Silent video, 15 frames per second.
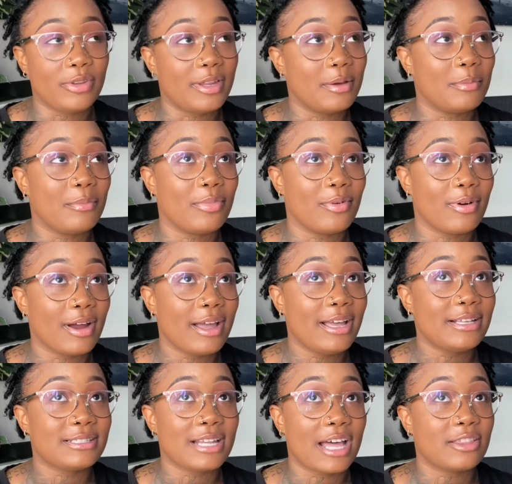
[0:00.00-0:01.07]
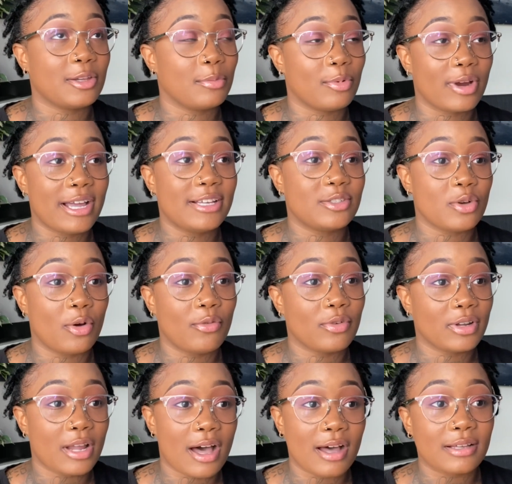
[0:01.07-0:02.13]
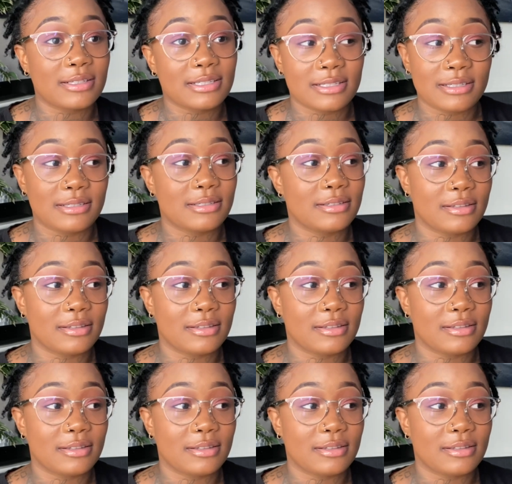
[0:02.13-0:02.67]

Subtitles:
them braids, like the braids overlocks,